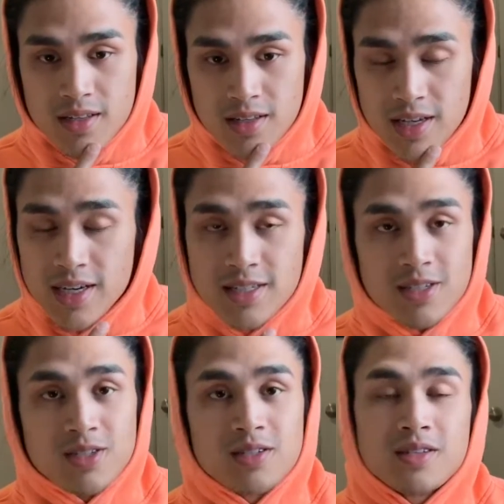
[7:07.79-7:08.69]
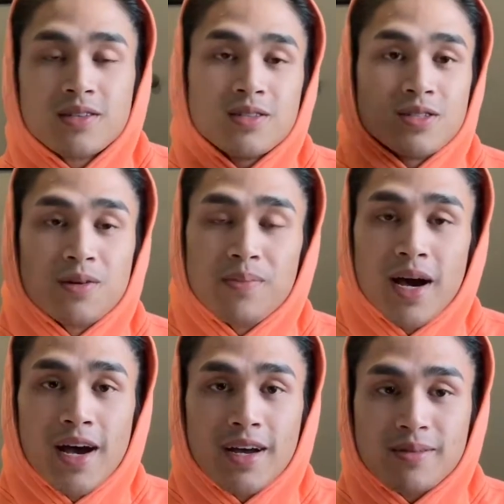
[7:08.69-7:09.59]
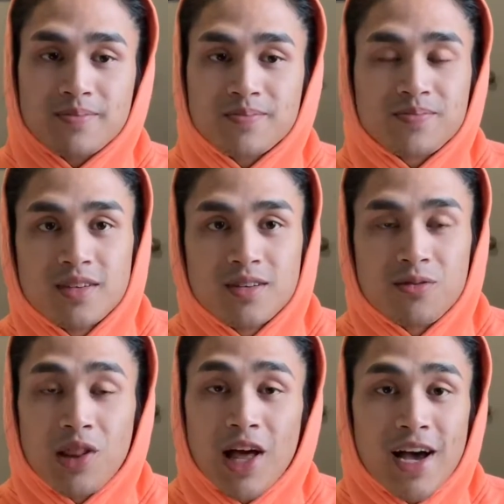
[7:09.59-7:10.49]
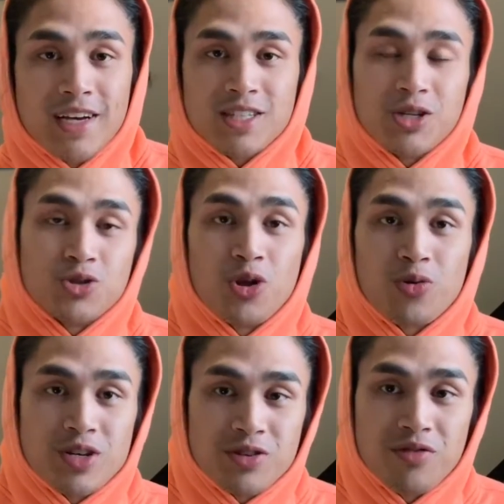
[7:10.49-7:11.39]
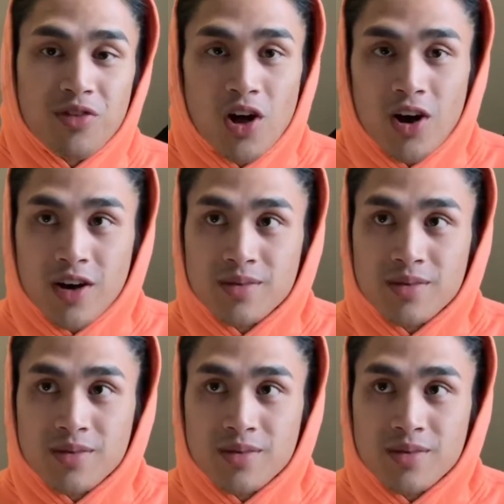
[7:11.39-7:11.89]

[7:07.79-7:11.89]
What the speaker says: yeah, just sit back, relax, enjoy the rest of the vlog.